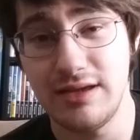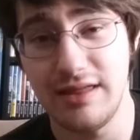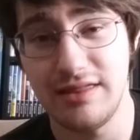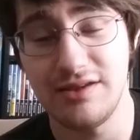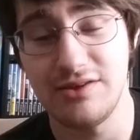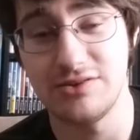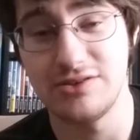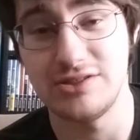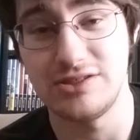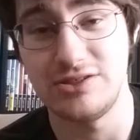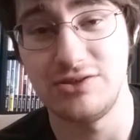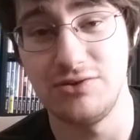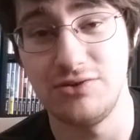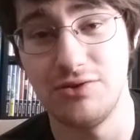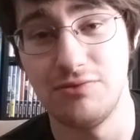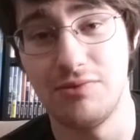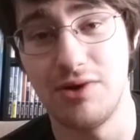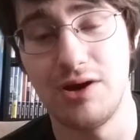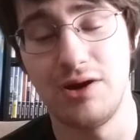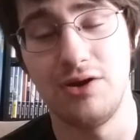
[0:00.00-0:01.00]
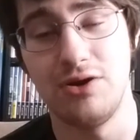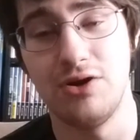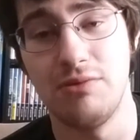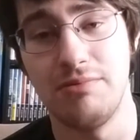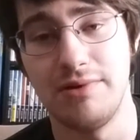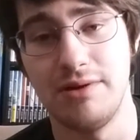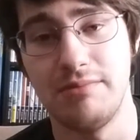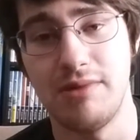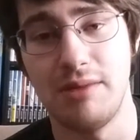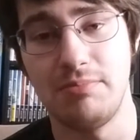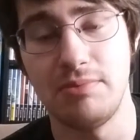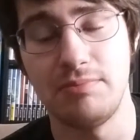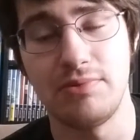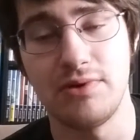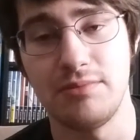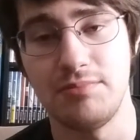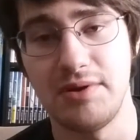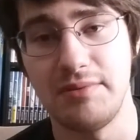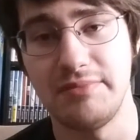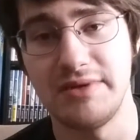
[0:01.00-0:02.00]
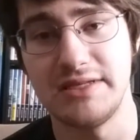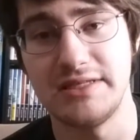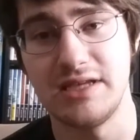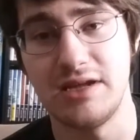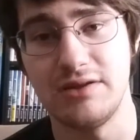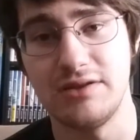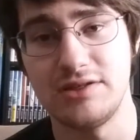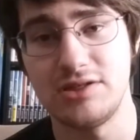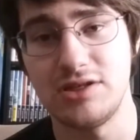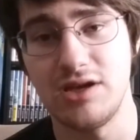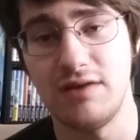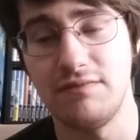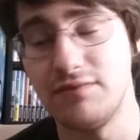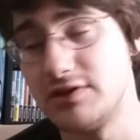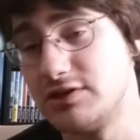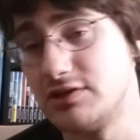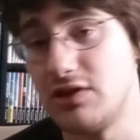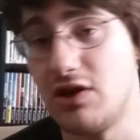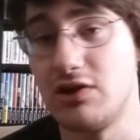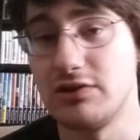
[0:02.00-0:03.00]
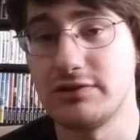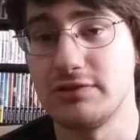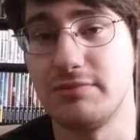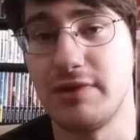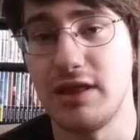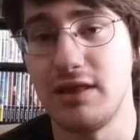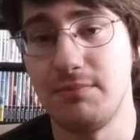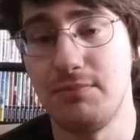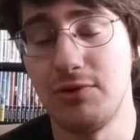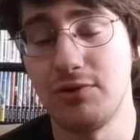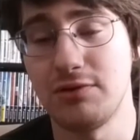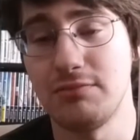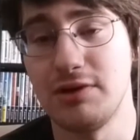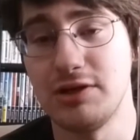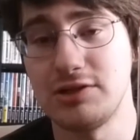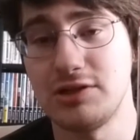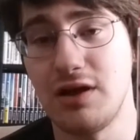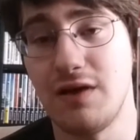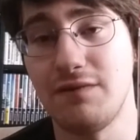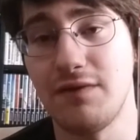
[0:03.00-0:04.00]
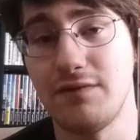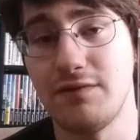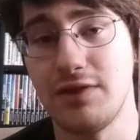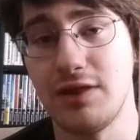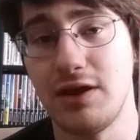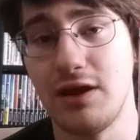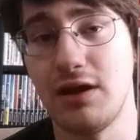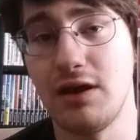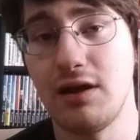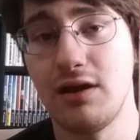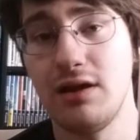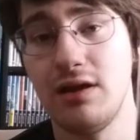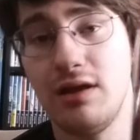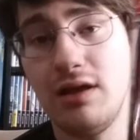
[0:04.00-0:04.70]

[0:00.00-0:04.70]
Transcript: I think I'll just do the one and open them up and put them on my Zelda shelf, which is also by the Pokemon shelf over there.